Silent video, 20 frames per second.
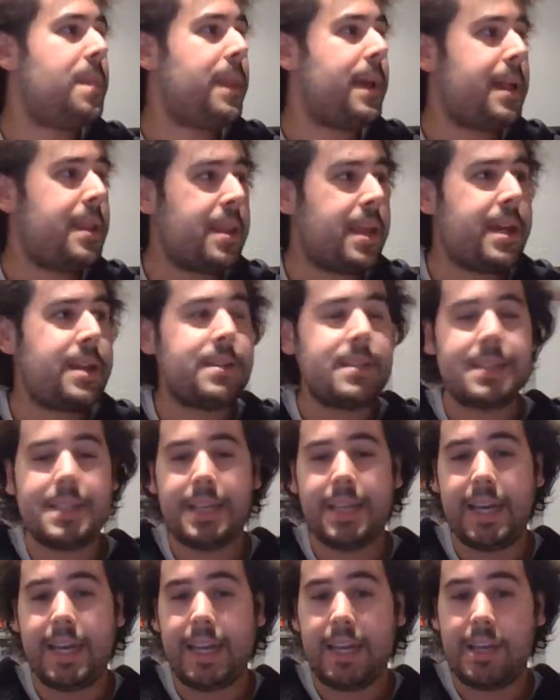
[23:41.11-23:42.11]
And then it's
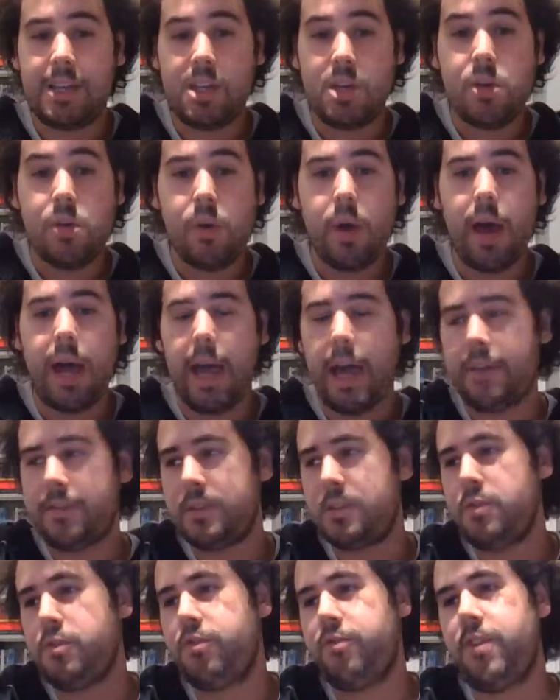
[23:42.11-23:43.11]
like you have
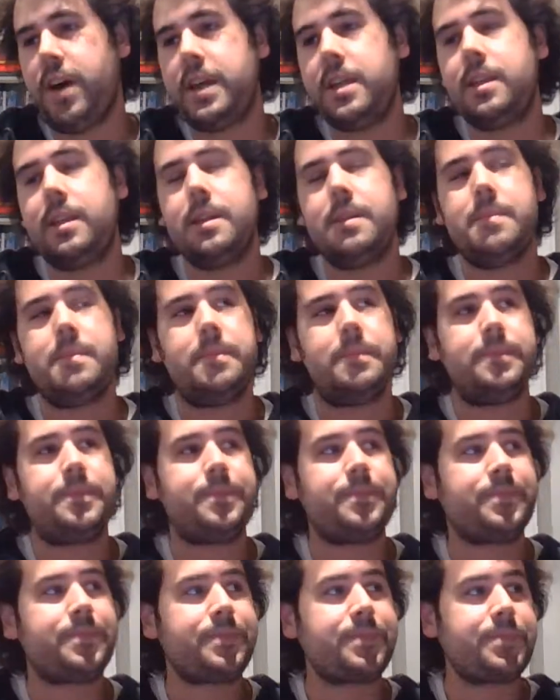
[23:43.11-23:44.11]
to fight them,
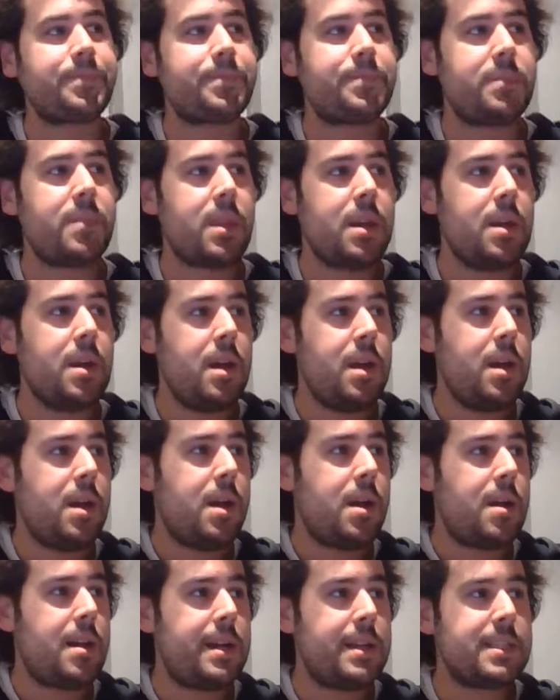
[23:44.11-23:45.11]

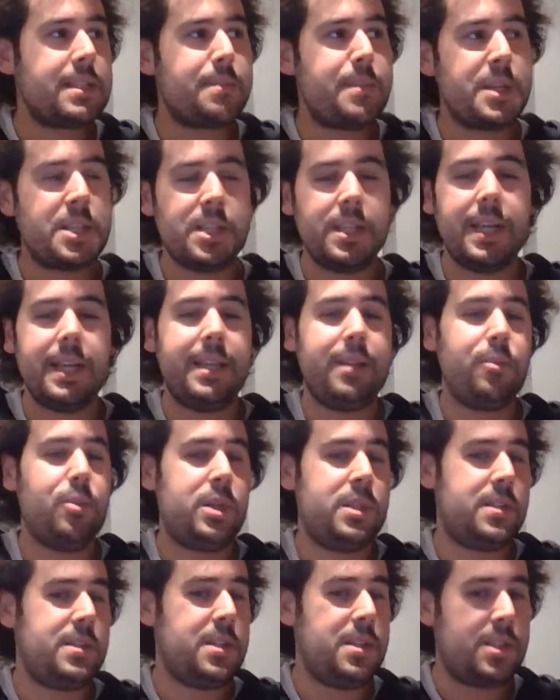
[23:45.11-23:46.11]
and especially like
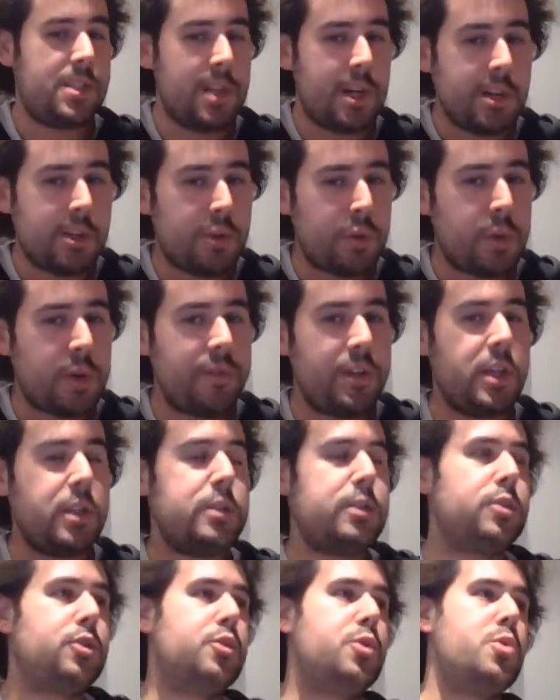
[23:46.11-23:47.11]
once they start to reveal
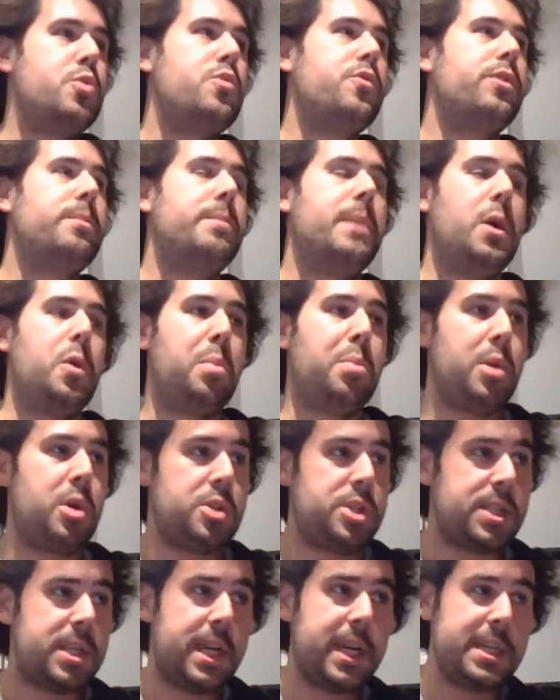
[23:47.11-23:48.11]
the truth about
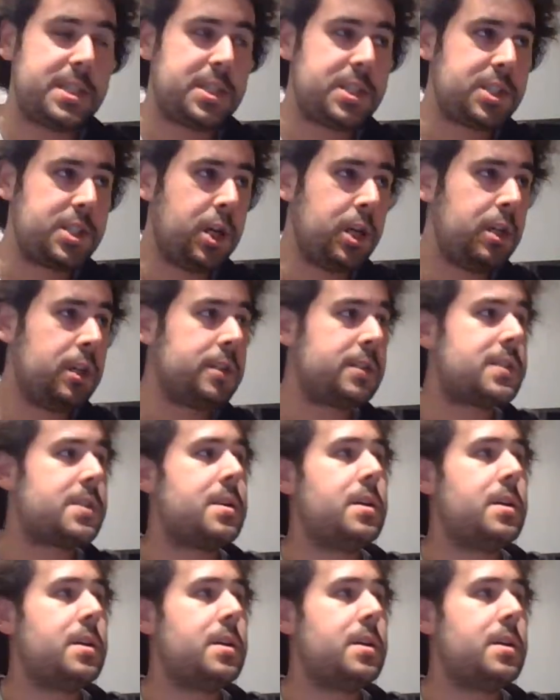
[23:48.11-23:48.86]
Project Gestalt